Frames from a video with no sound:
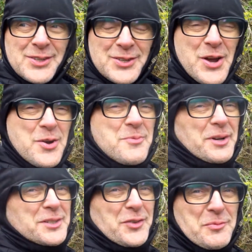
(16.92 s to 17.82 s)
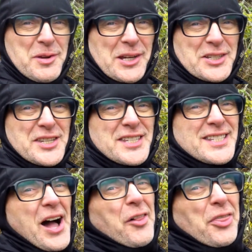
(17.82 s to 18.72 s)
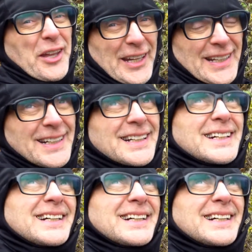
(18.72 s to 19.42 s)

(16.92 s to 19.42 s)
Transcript: So much for being stealthy.